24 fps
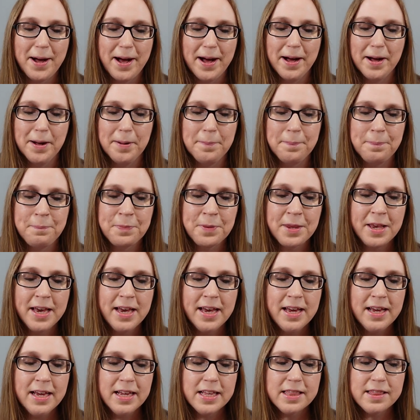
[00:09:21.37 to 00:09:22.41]
Um,
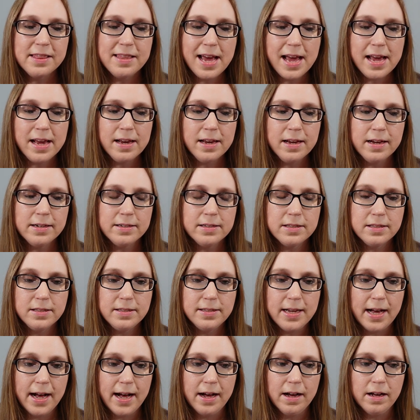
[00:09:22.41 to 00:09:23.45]
they
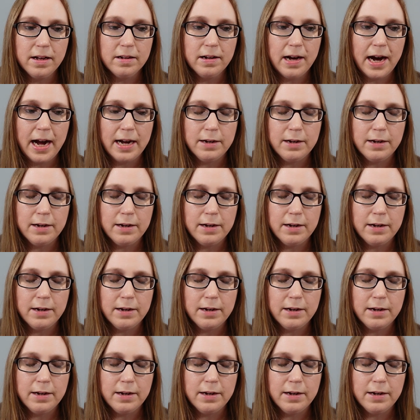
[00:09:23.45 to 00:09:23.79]
sell,